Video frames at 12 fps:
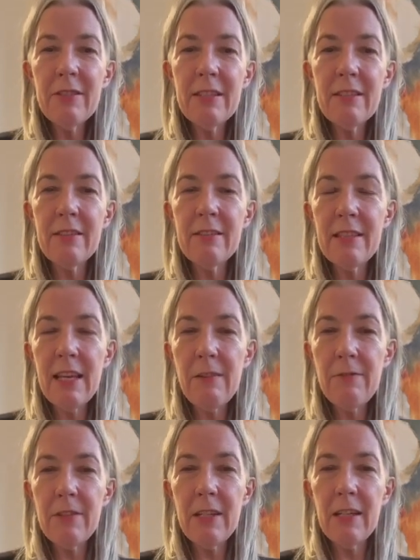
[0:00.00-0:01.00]
It's a
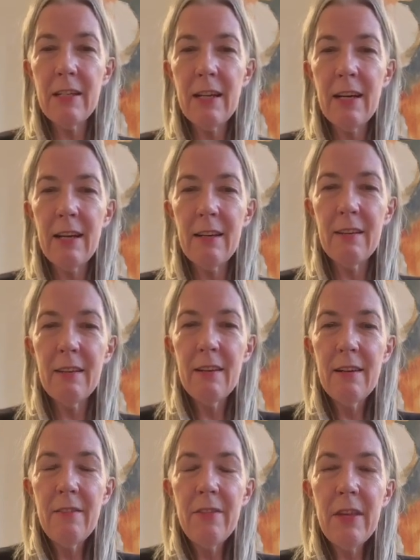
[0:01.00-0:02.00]
safety net
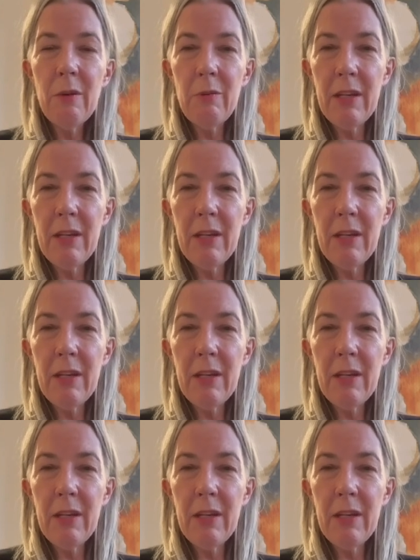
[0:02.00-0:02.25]
that